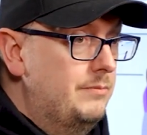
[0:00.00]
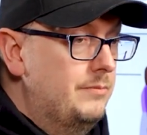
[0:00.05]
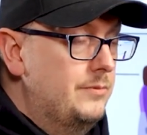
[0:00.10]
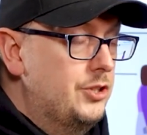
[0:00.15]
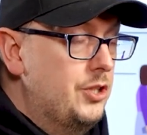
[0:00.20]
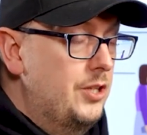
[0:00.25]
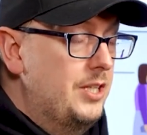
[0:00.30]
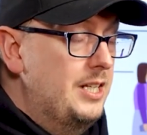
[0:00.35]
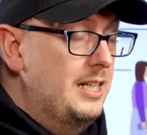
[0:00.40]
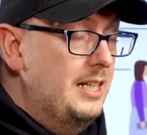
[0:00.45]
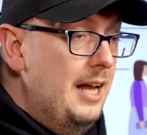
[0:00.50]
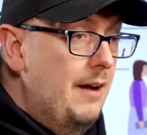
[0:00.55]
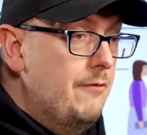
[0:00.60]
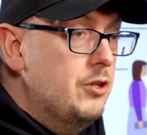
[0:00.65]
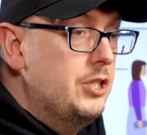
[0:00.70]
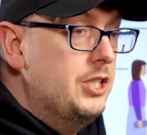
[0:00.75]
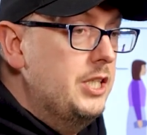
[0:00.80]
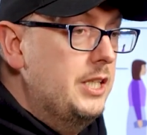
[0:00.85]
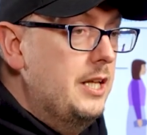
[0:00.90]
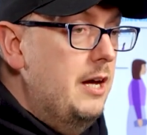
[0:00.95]
So they're
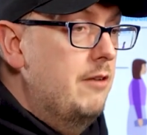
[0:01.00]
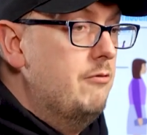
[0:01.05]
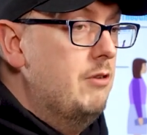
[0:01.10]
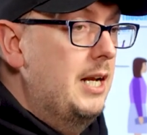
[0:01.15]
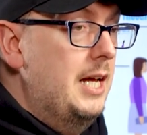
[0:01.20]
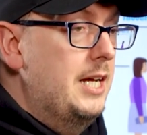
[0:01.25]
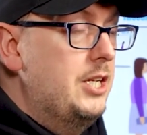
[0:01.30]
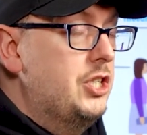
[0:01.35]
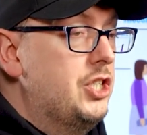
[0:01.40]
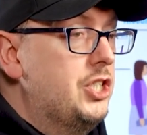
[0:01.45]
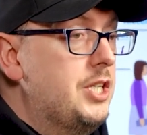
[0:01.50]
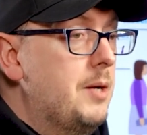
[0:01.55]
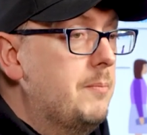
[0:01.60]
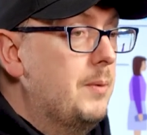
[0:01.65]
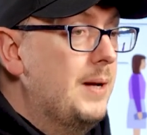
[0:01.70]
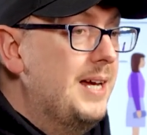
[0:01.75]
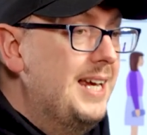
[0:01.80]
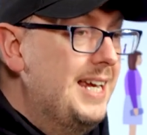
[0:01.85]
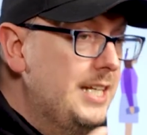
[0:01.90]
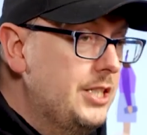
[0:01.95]
leveraging their
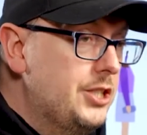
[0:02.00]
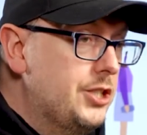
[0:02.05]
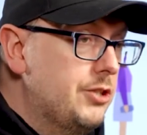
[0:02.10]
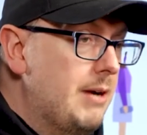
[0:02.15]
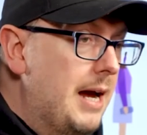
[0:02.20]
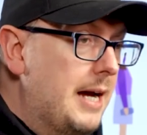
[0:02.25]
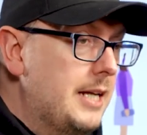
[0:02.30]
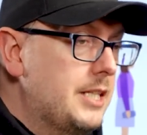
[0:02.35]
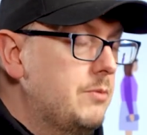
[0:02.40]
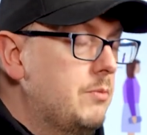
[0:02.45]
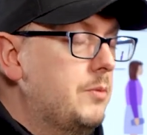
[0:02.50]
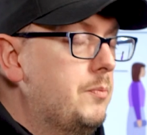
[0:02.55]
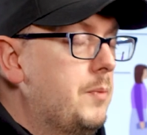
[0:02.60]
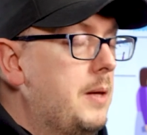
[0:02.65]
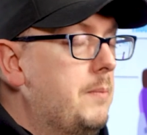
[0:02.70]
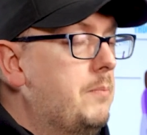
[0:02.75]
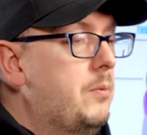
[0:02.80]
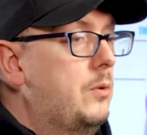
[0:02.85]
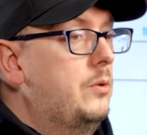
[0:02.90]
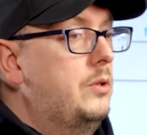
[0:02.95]
relationship, interacting with
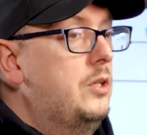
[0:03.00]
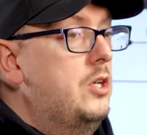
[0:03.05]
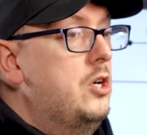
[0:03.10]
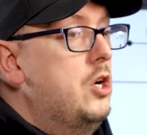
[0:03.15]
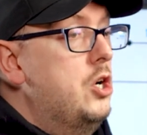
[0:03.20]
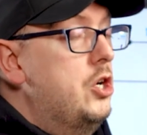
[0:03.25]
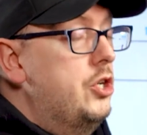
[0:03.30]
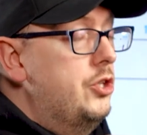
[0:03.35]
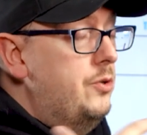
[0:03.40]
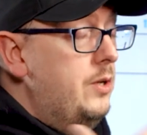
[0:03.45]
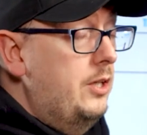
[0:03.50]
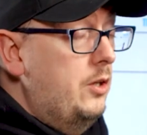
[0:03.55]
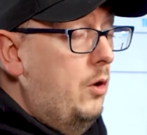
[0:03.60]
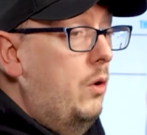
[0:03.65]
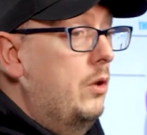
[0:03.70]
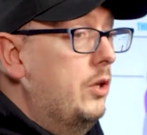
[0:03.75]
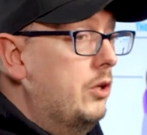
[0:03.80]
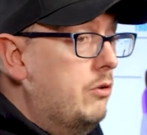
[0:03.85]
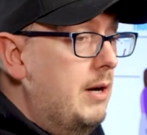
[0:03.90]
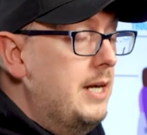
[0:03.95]
people, doing
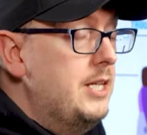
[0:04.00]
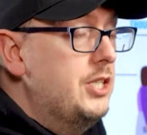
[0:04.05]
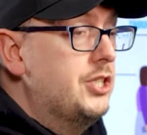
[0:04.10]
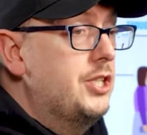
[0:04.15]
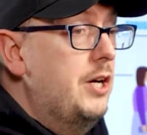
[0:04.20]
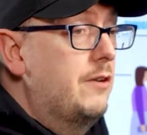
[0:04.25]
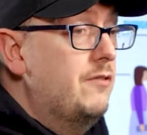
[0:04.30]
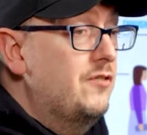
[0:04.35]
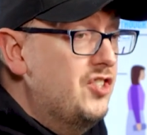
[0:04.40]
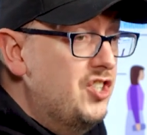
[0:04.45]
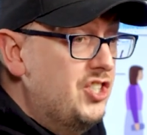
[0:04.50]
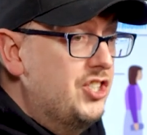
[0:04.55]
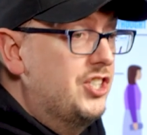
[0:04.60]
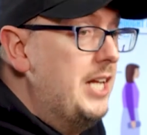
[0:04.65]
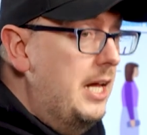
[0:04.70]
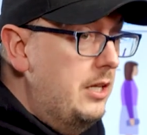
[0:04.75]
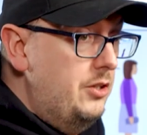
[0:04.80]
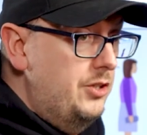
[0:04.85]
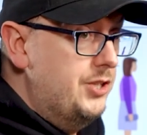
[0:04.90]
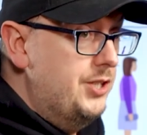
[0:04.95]
all the great stuff to
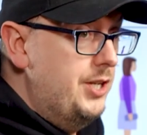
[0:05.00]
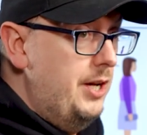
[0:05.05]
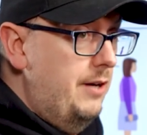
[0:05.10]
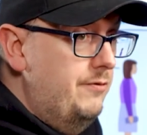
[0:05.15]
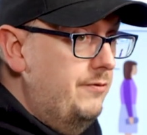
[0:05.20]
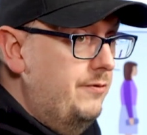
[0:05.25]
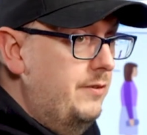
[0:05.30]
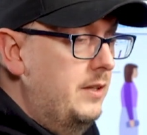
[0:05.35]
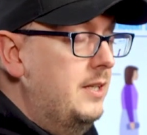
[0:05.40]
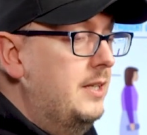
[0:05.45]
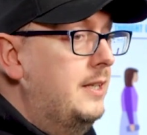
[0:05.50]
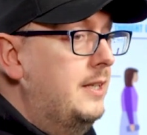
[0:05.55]
sell stuff.